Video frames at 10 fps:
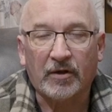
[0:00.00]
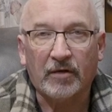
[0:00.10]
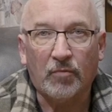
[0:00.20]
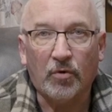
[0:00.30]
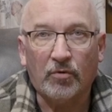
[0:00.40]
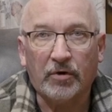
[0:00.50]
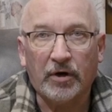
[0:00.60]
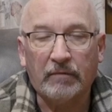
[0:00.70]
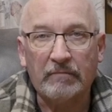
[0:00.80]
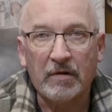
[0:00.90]

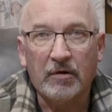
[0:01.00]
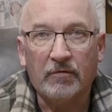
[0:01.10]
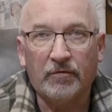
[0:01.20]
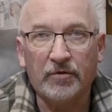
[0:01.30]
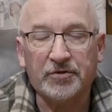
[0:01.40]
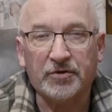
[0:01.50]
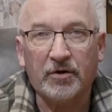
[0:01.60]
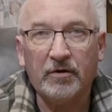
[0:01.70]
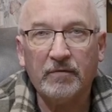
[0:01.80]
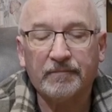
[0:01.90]
more
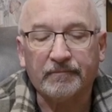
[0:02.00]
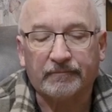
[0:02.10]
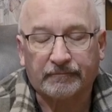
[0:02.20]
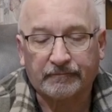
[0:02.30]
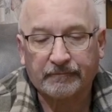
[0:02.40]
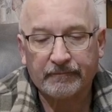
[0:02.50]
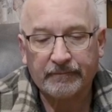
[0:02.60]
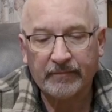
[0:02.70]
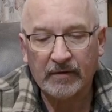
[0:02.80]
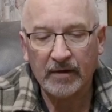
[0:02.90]
versatile,
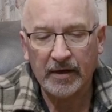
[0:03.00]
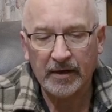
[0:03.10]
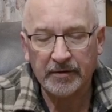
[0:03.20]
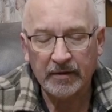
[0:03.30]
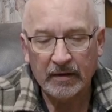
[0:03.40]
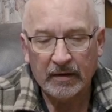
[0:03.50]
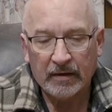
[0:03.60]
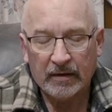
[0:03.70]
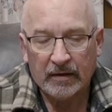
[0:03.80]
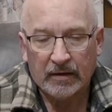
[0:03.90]
and
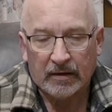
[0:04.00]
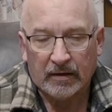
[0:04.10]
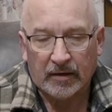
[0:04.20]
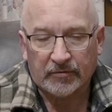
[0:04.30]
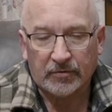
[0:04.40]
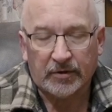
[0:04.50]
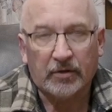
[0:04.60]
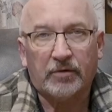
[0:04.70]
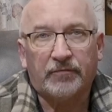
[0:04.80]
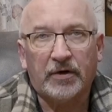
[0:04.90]
after doing a
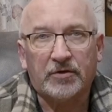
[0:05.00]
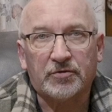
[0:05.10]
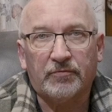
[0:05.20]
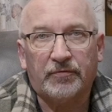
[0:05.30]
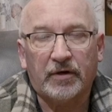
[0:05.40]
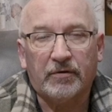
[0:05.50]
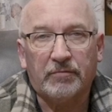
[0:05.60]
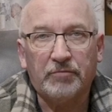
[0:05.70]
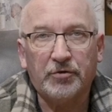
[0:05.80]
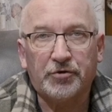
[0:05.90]
lot of sort of
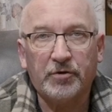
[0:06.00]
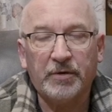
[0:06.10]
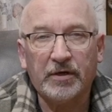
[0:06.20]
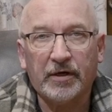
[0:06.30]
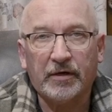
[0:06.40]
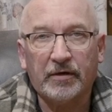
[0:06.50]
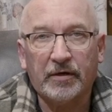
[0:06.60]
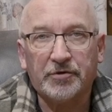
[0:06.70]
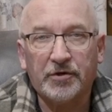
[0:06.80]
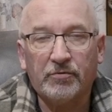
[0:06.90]
YouTubing
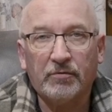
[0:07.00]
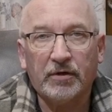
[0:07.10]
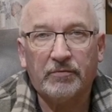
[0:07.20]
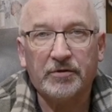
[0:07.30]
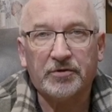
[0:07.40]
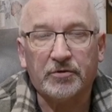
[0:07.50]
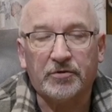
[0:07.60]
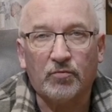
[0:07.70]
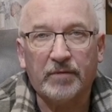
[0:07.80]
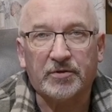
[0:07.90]
and general
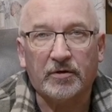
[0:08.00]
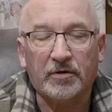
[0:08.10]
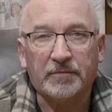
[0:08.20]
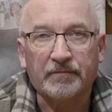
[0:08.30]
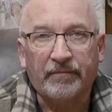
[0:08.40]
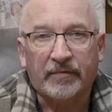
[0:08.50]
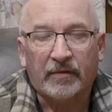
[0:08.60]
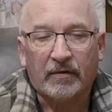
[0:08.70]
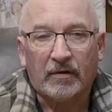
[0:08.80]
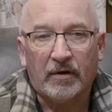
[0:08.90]
research on websites,
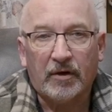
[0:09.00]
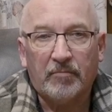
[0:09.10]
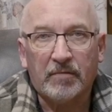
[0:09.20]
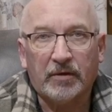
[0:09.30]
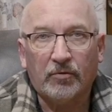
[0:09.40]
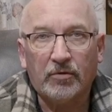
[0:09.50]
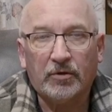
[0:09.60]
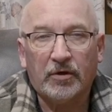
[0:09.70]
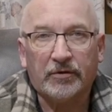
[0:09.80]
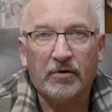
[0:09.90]
it looked
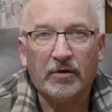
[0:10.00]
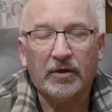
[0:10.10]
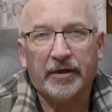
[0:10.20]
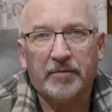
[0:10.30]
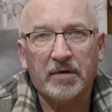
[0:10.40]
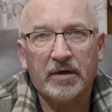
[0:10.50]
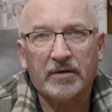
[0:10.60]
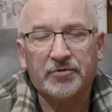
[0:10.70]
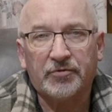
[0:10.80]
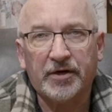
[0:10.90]
like the Hollyland
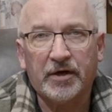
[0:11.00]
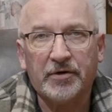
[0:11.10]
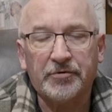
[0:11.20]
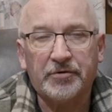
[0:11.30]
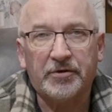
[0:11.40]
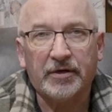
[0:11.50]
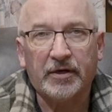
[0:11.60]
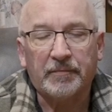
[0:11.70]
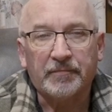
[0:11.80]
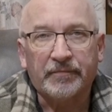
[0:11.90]
Mars 300
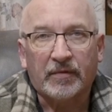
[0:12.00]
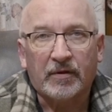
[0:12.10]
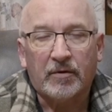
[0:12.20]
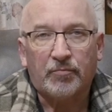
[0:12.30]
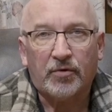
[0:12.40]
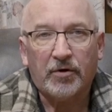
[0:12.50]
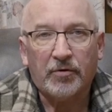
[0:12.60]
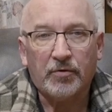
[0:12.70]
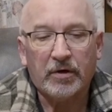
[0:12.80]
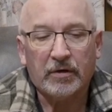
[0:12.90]
Pro